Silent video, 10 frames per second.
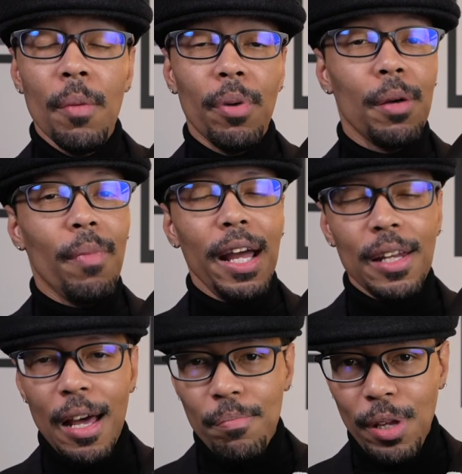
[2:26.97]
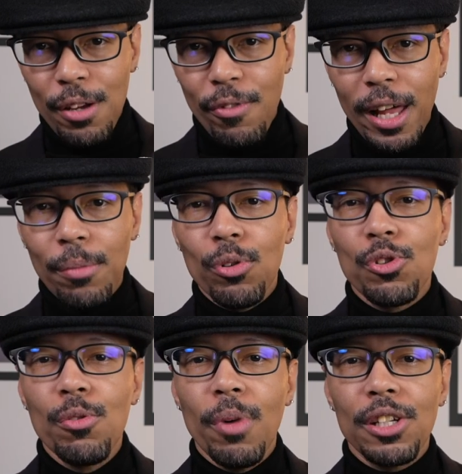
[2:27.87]
but it might not be available
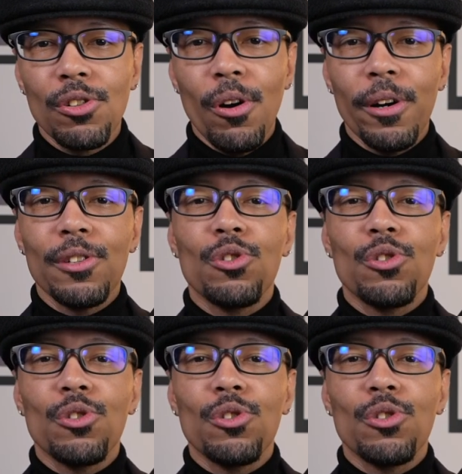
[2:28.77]
too much longer.